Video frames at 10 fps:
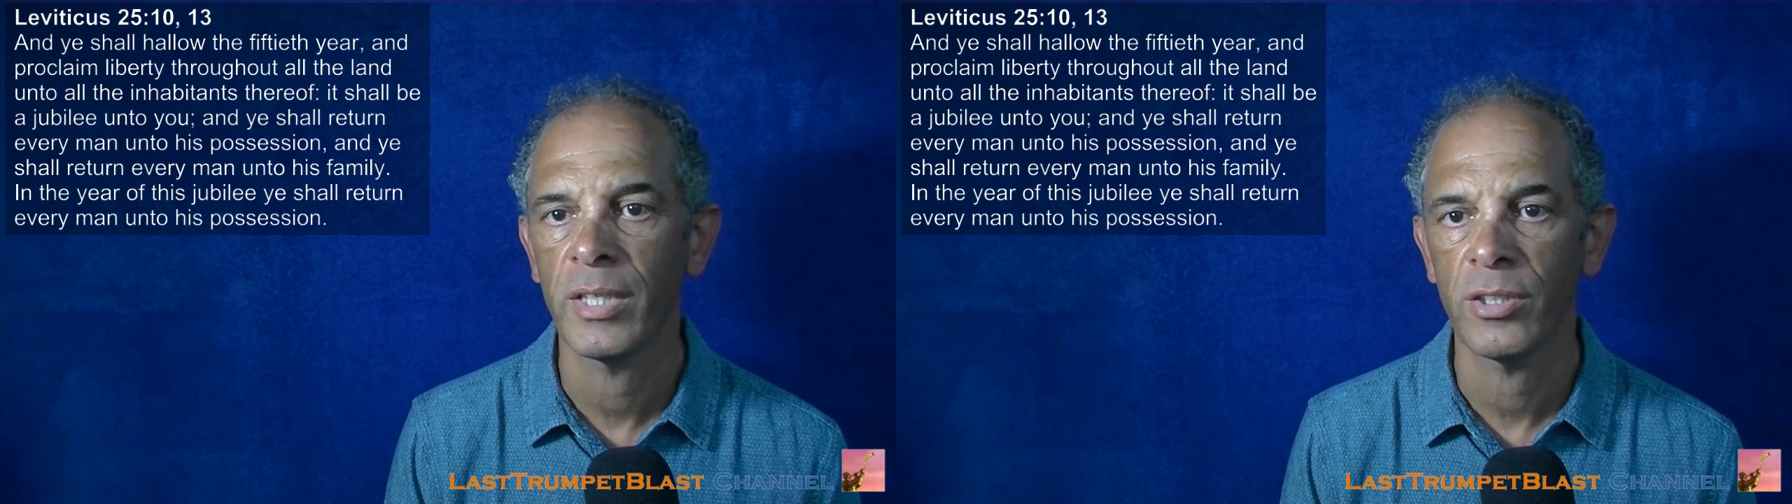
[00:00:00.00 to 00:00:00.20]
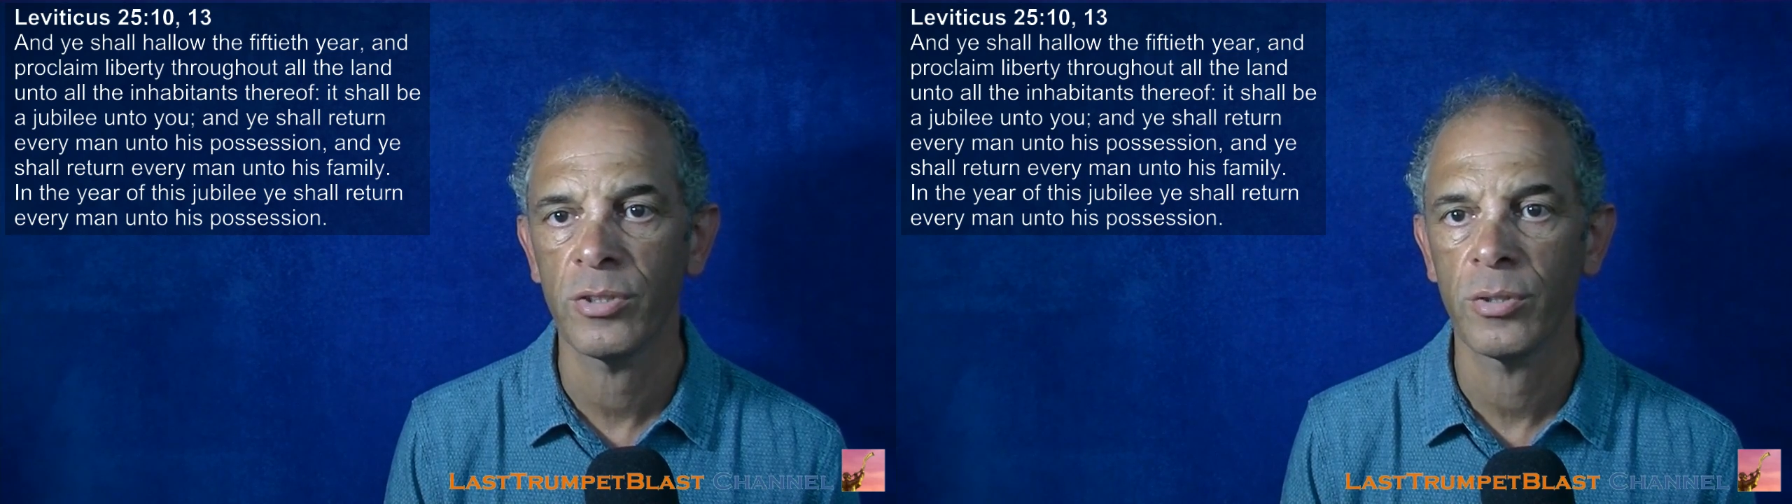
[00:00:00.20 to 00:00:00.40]

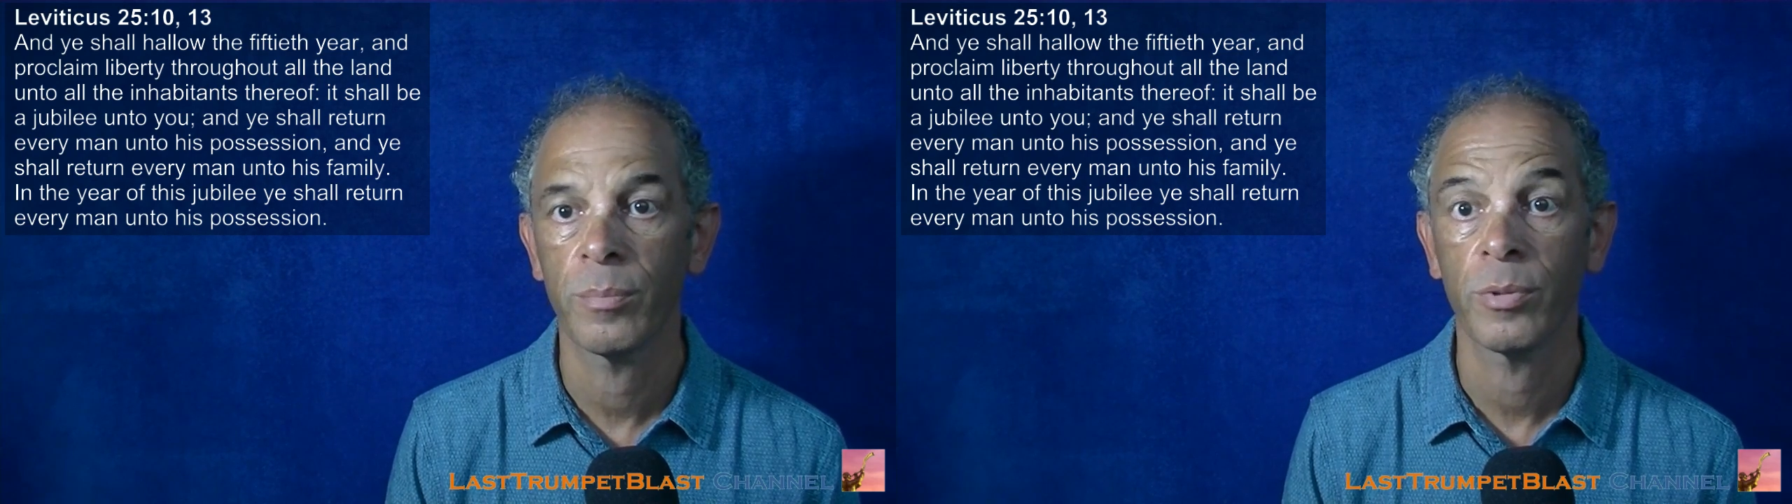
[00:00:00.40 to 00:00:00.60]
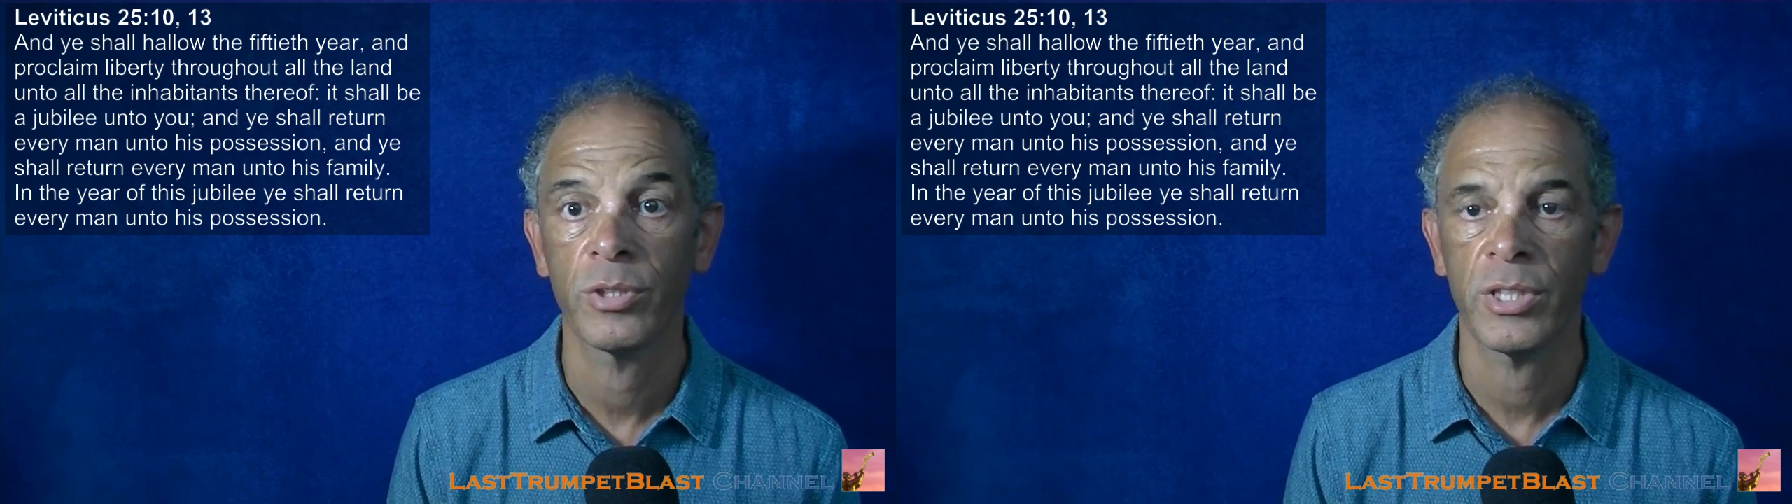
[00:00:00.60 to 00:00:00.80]
his
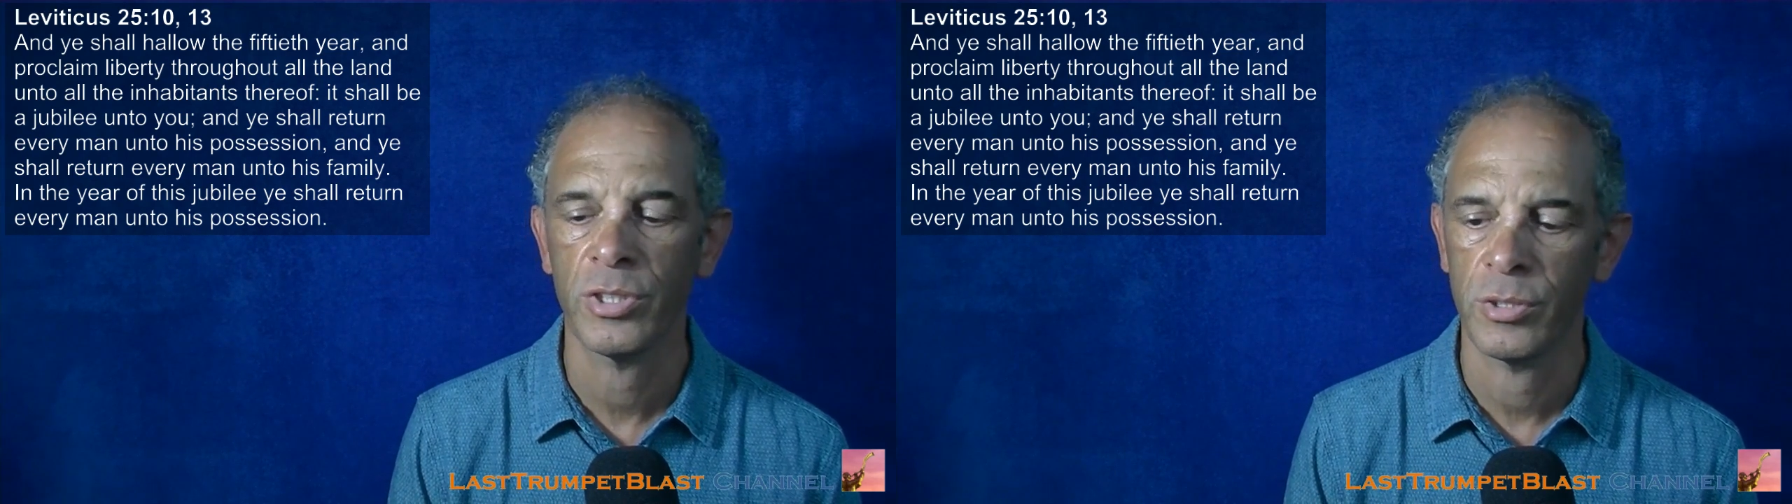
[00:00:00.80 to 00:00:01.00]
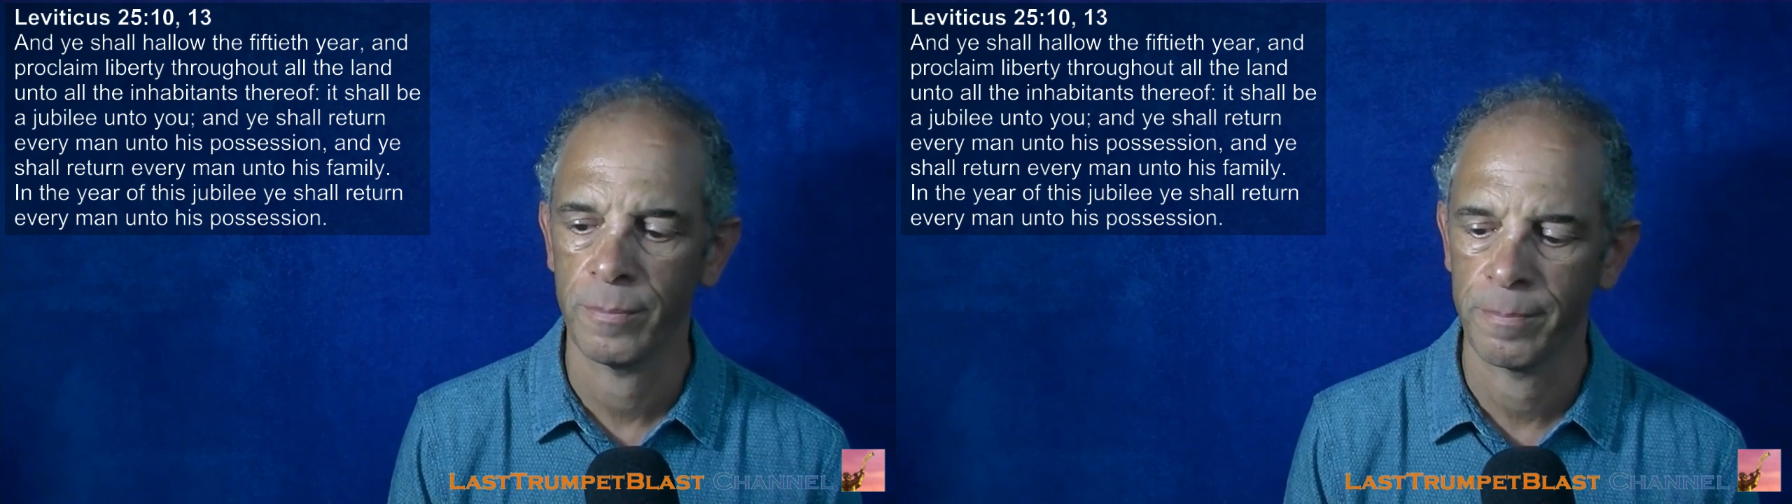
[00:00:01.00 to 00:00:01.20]

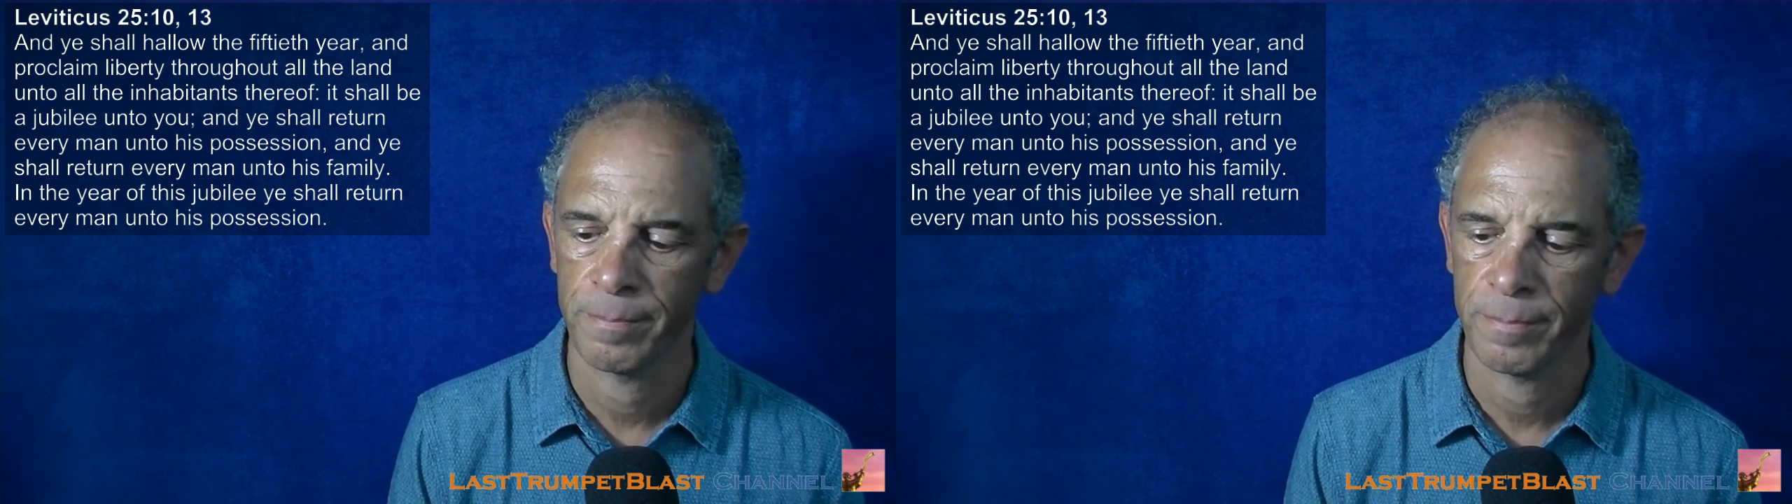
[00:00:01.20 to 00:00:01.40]
possession.